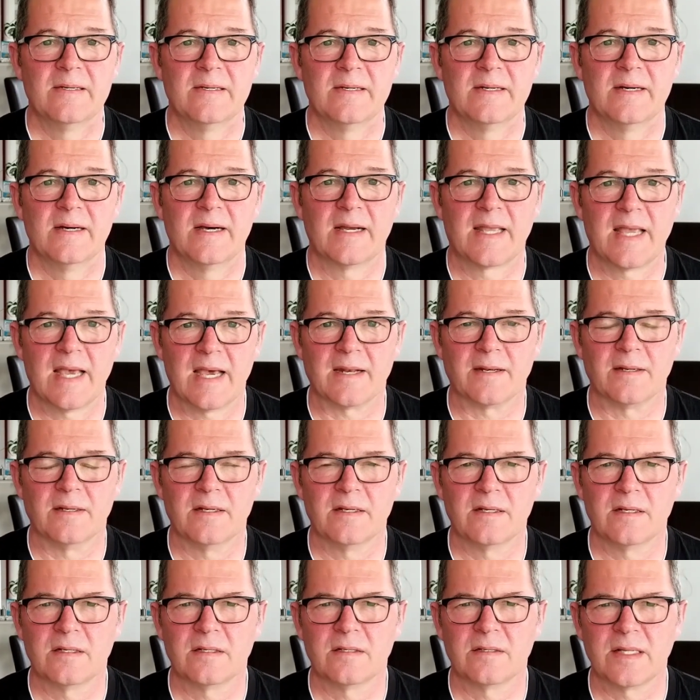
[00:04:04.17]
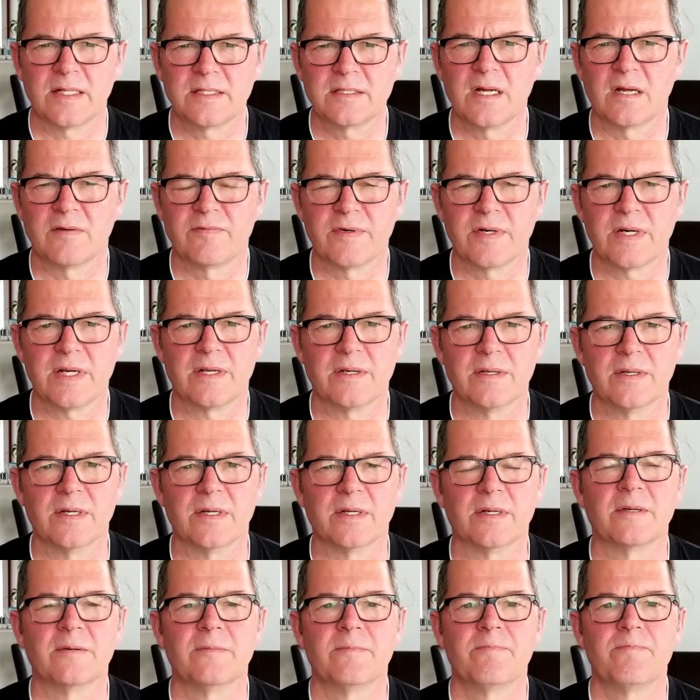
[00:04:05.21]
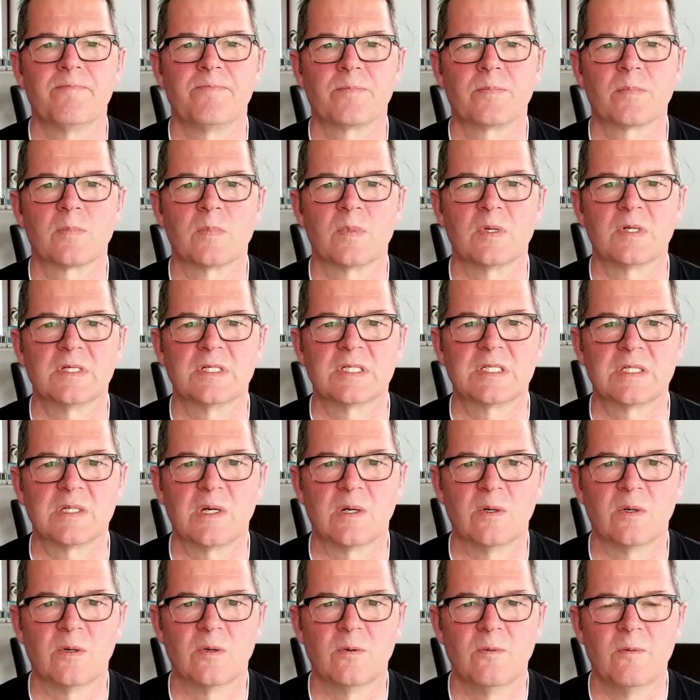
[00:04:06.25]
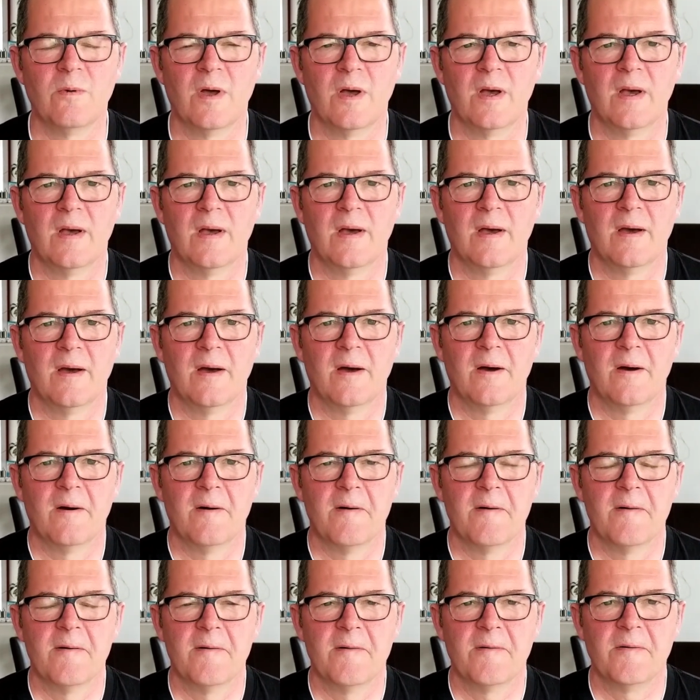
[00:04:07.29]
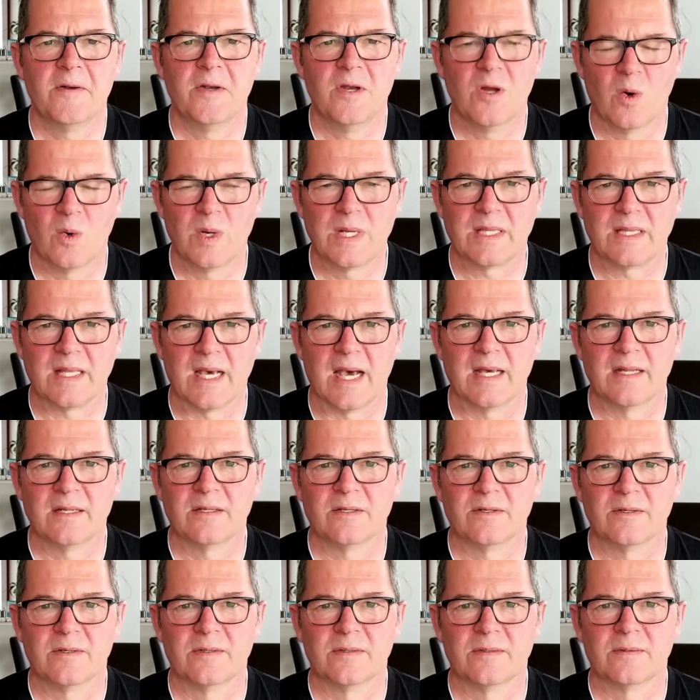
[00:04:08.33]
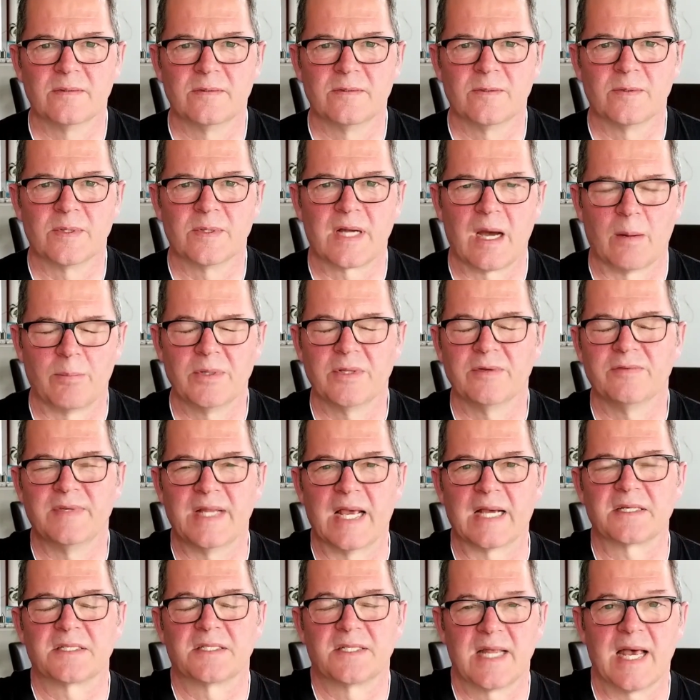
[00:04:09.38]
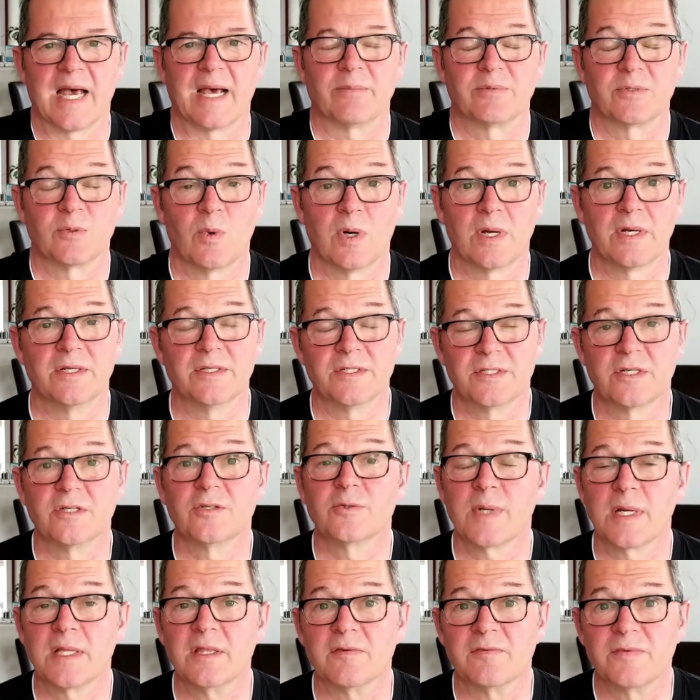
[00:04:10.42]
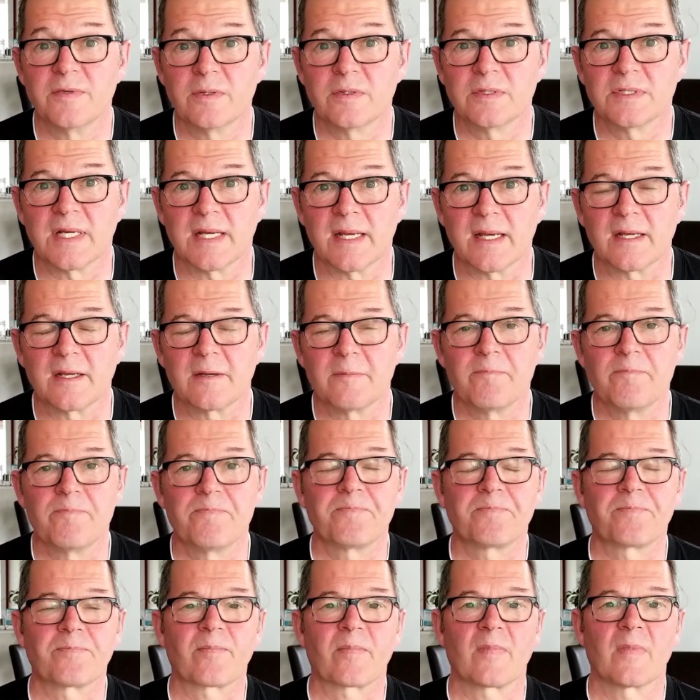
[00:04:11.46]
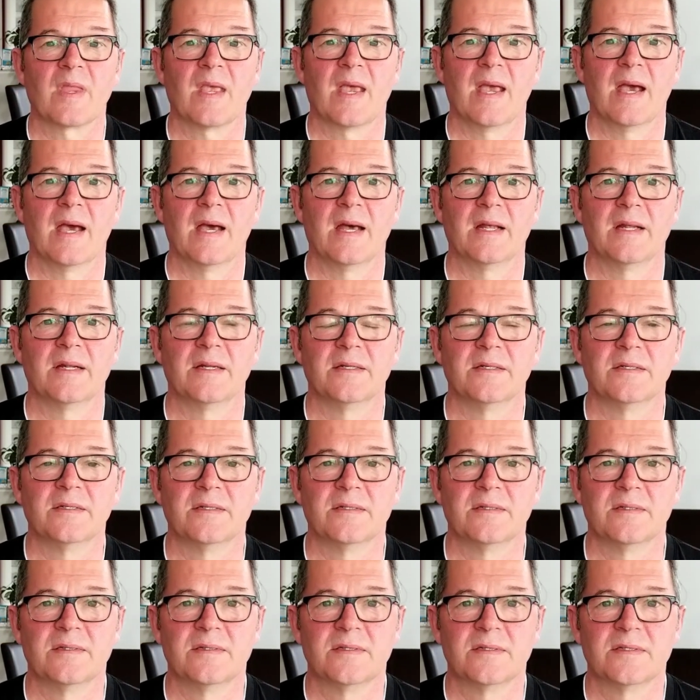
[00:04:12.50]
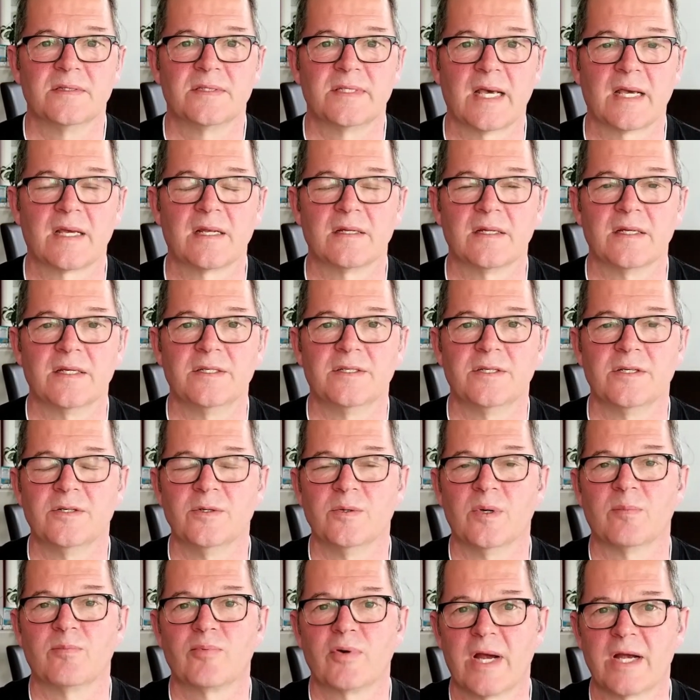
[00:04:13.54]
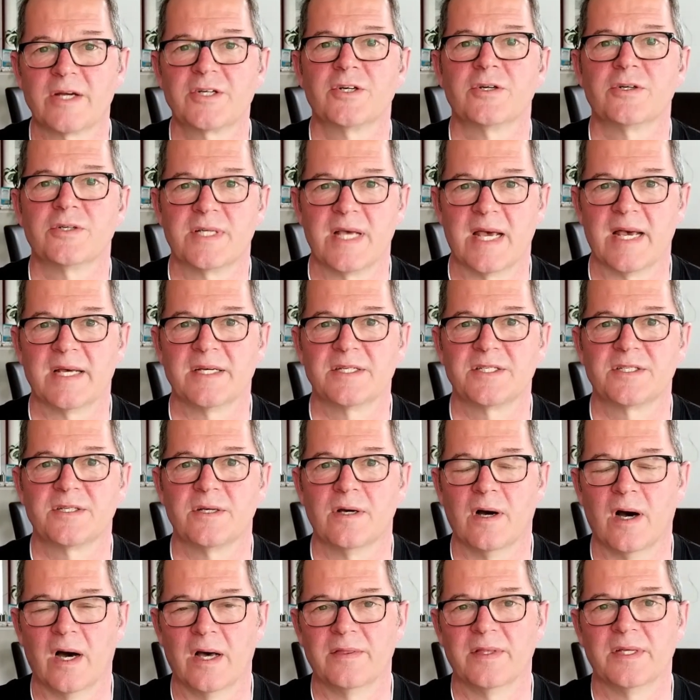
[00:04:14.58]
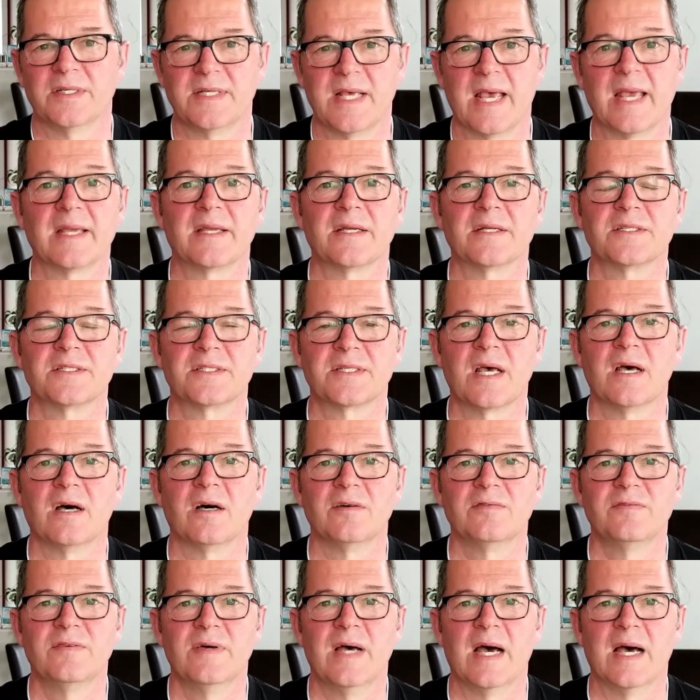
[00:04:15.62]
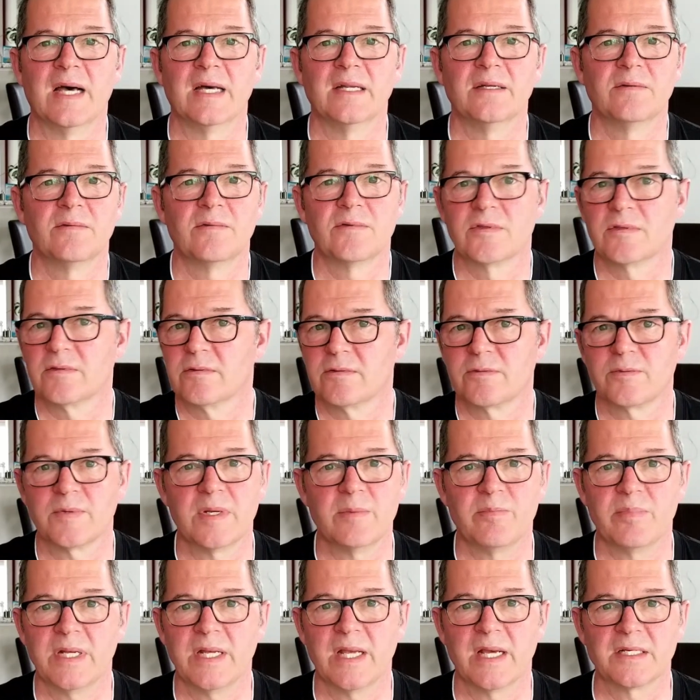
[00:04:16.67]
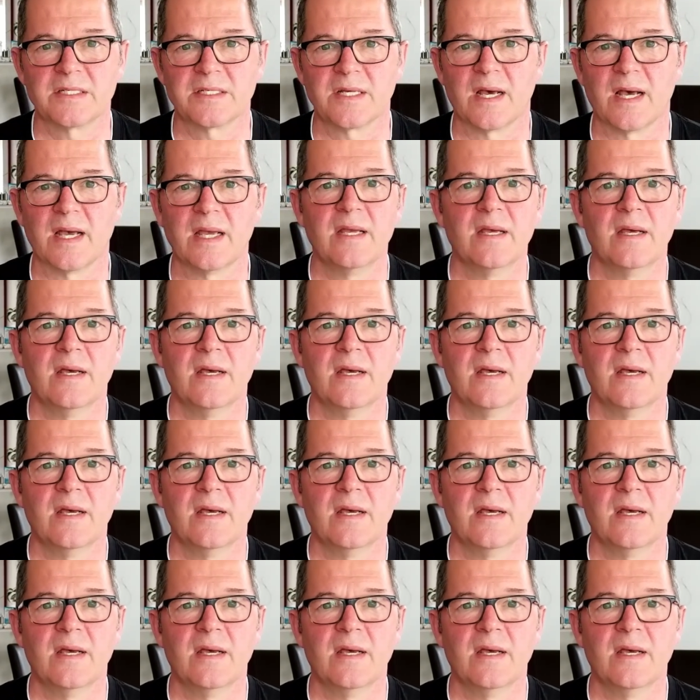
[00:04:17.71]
Again, that's not very good. So knowing that, there were a couple of next steps. One is to drain the fuel tank, and secondly, to do a pressure test on the tank itself at 3 psi,